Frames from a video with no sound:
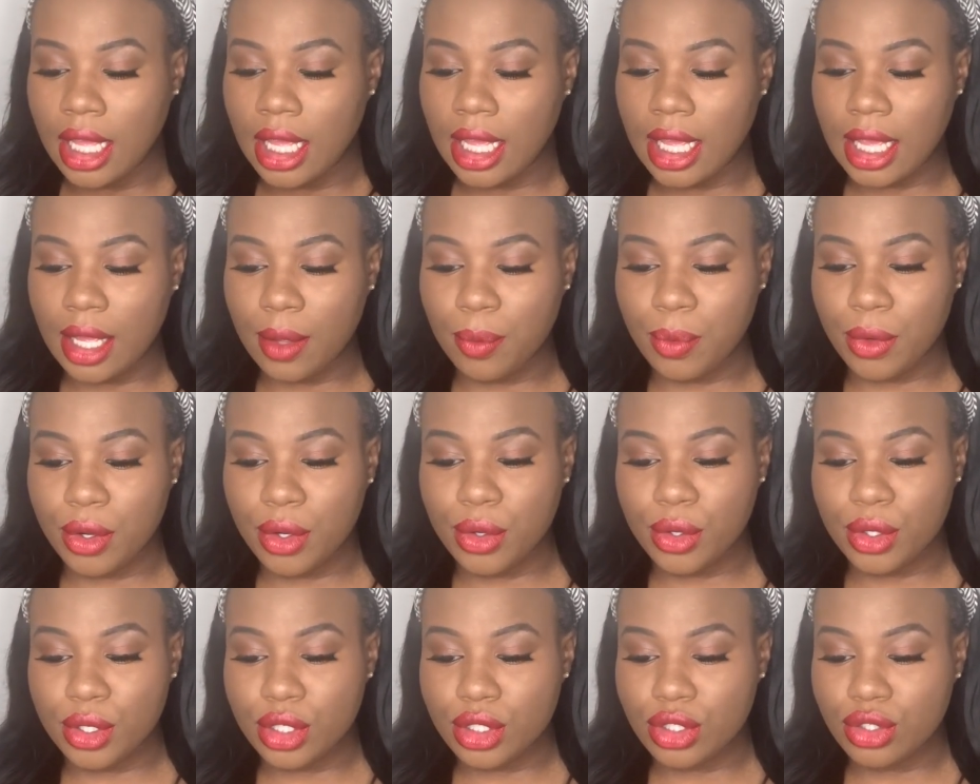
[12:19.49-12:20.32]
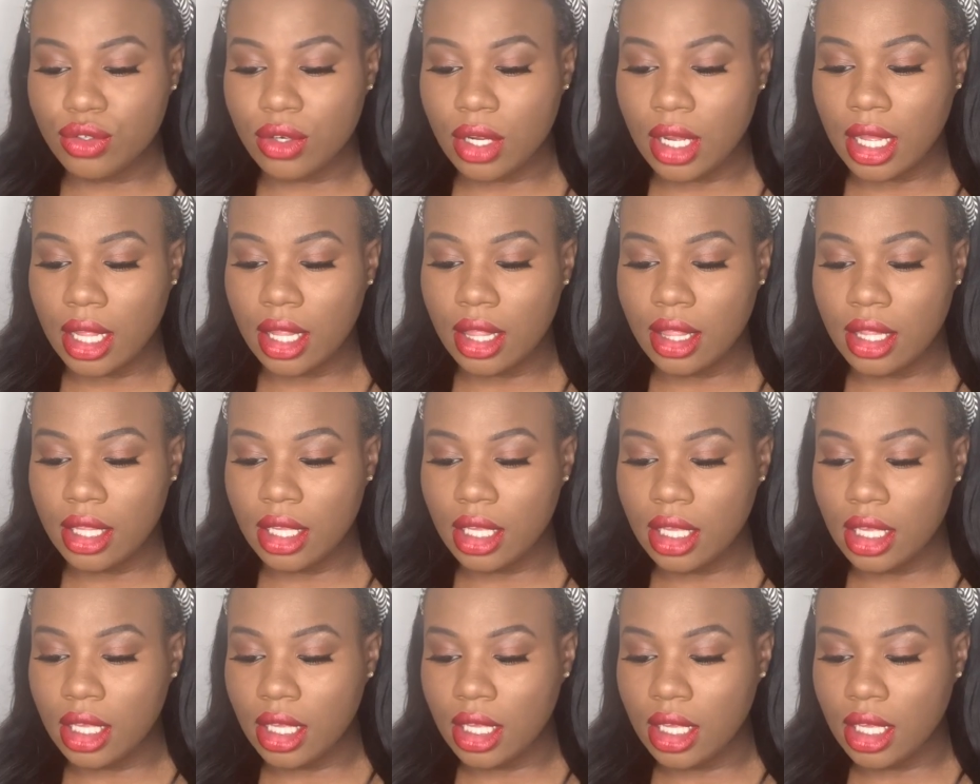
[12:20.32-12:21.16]
And we're gonna try
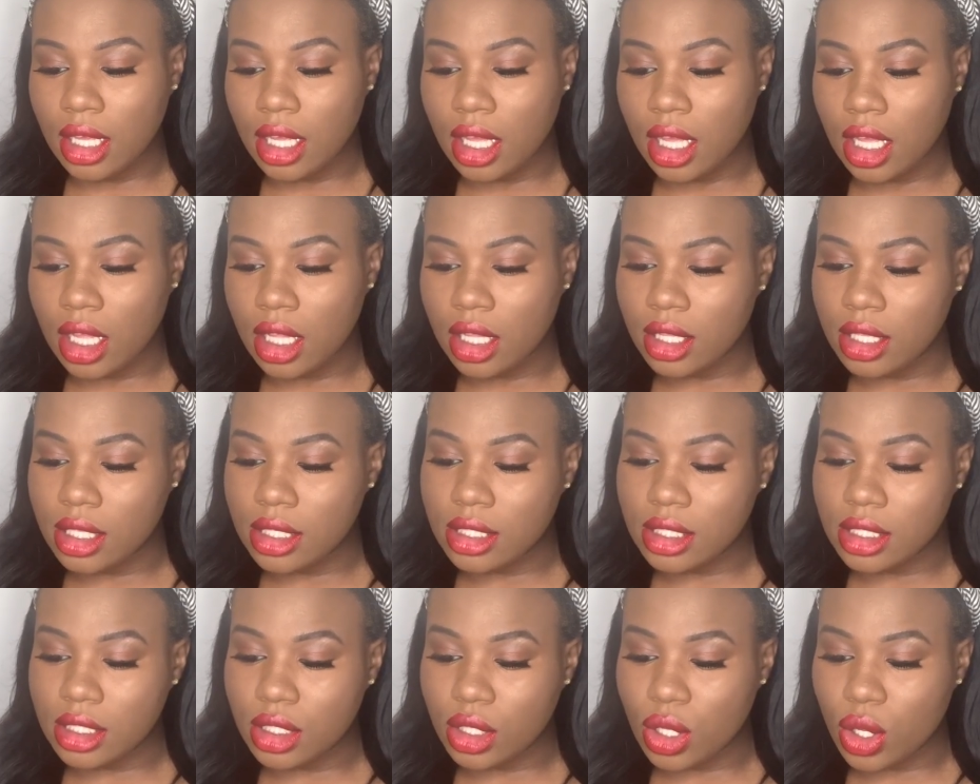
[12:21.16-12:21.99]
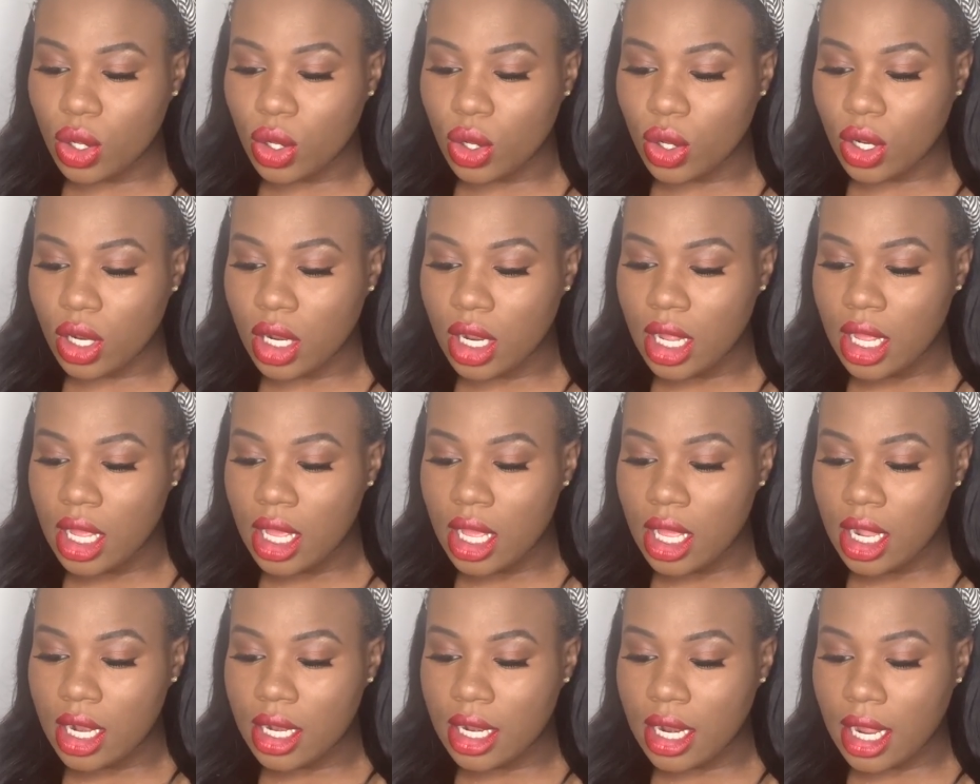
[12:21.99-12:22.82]
this is called
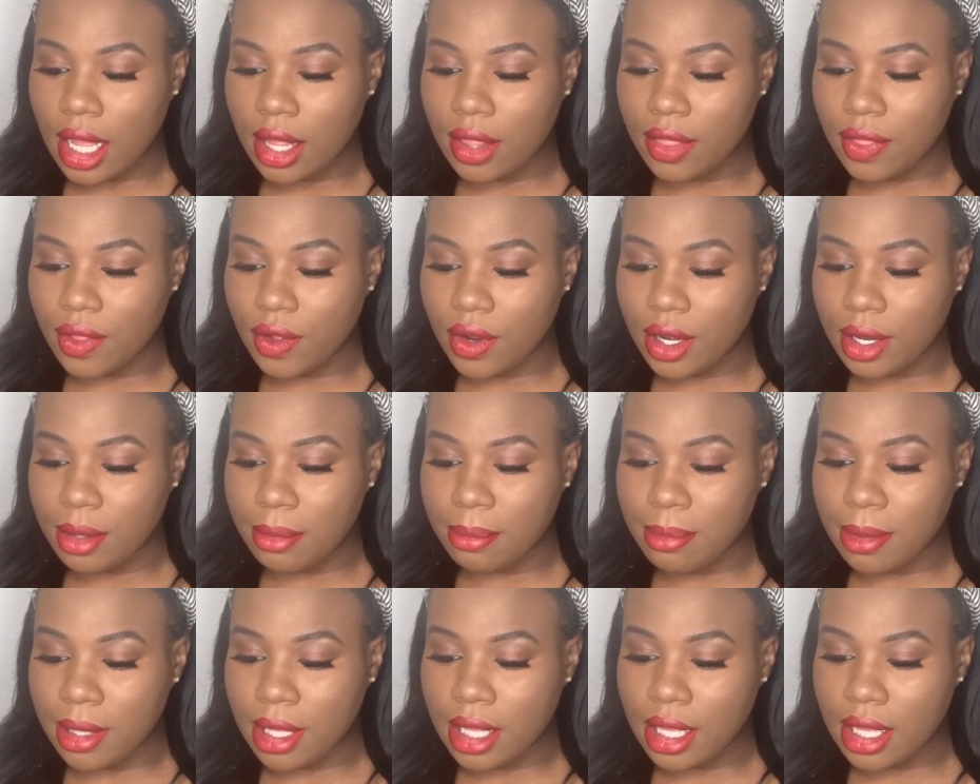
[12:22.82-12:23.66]
930B